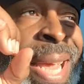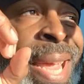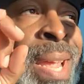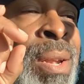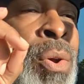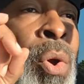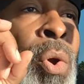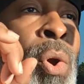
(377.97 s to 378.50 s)

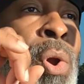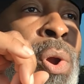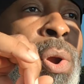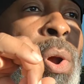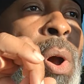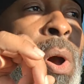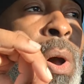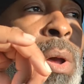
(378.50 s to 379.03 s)
and
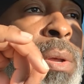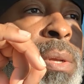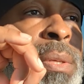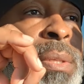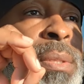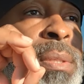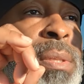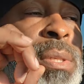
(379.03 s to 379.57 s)
or
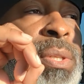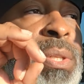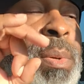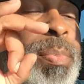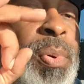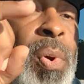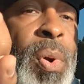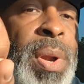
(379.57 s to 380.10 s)

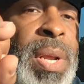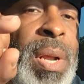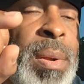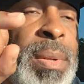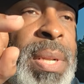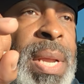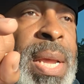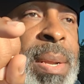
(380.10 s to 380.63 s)
supporting
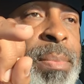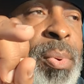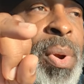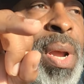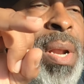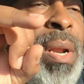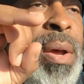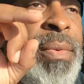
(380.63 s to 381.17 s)
a name
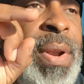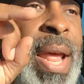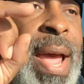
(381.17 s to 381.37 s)
brand of an